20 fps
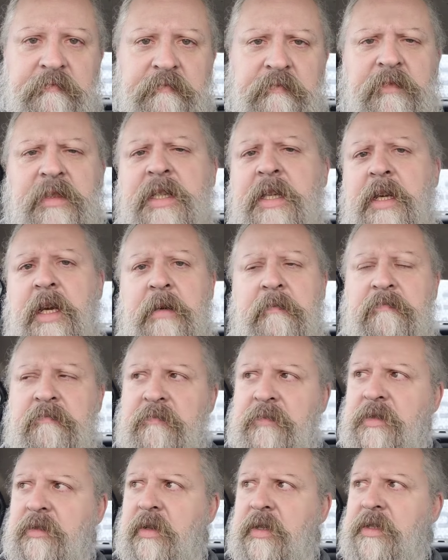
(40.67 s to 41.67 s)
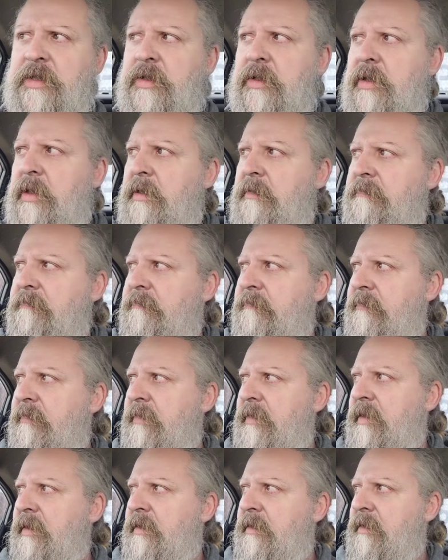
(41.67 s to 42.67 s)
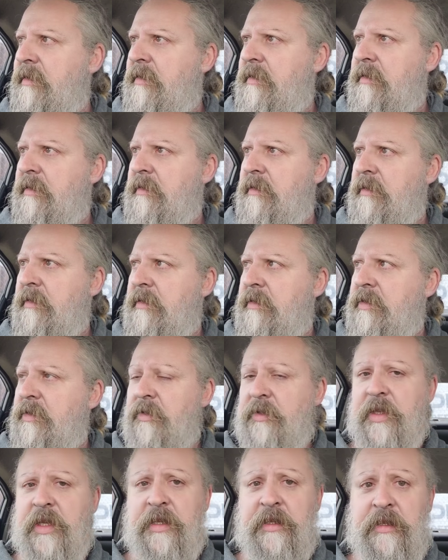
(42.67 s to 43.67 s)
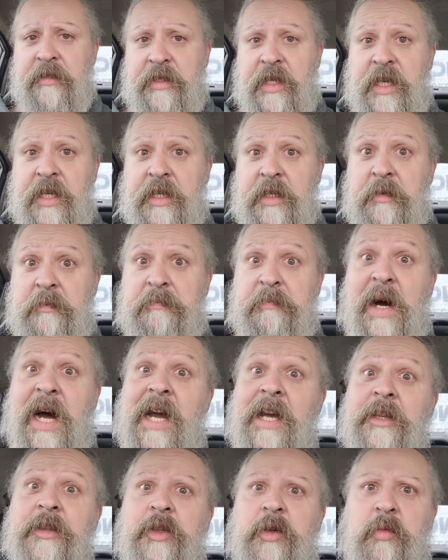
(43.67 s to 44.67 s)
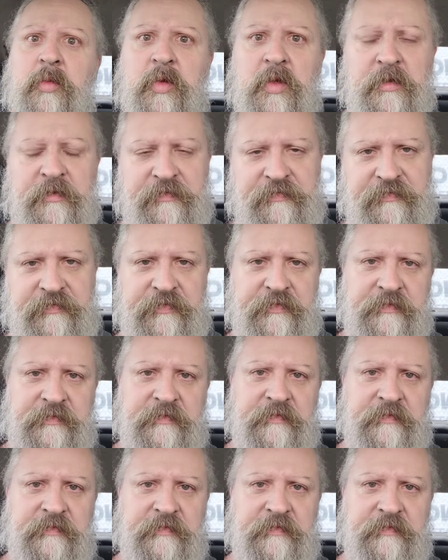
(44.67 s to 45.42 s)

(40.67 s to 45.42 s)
Look it up. Great story. So they, they could bind the wolf.